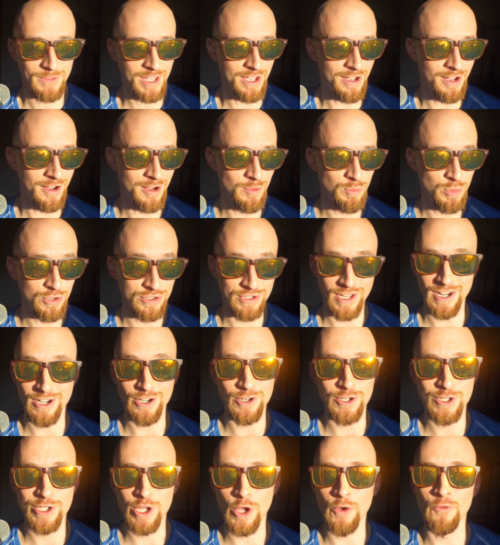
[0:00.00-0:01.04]
uh, presenting
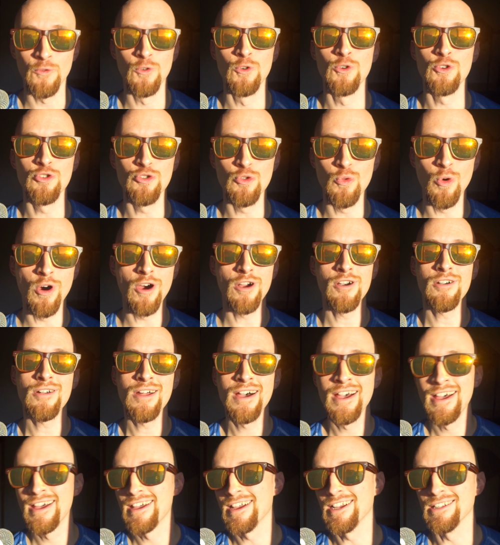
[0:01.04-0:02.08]
yourself for who you are,
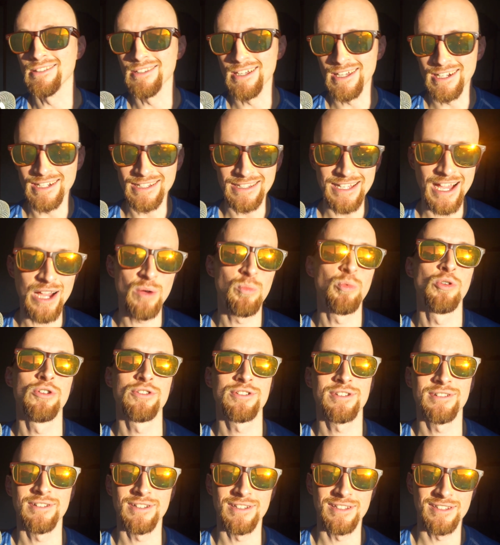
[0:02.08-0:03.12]
and letting that
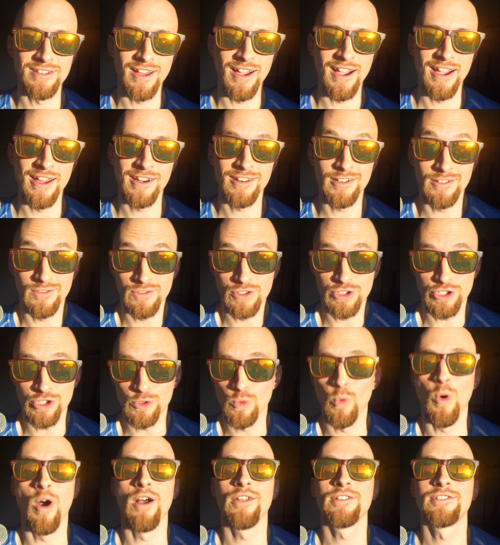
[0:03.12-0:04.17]
person decide if she
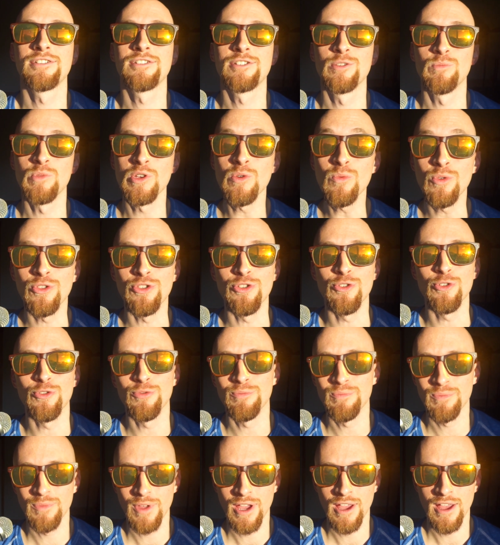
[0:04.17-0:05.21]
wants to be with you.
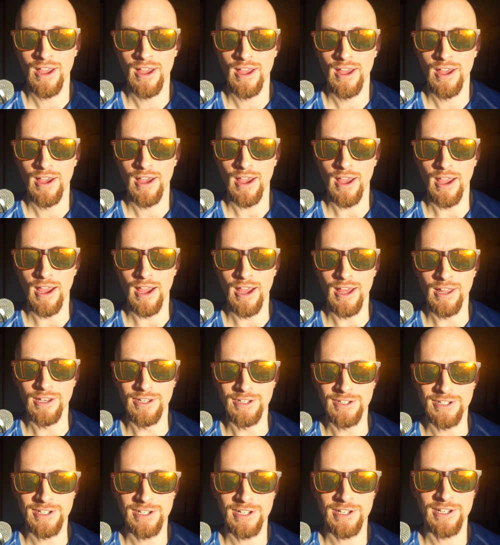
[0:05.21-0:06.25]

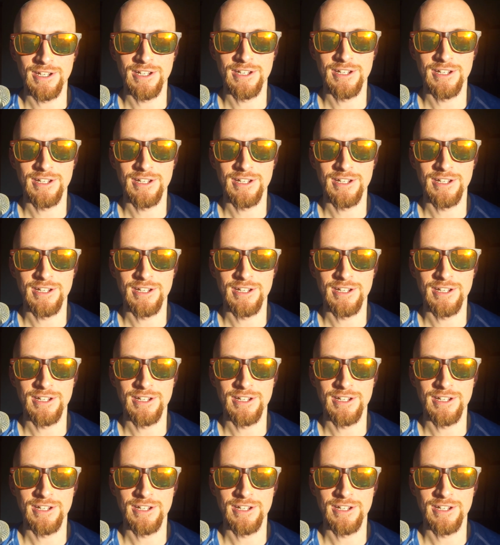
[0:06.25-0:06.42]
And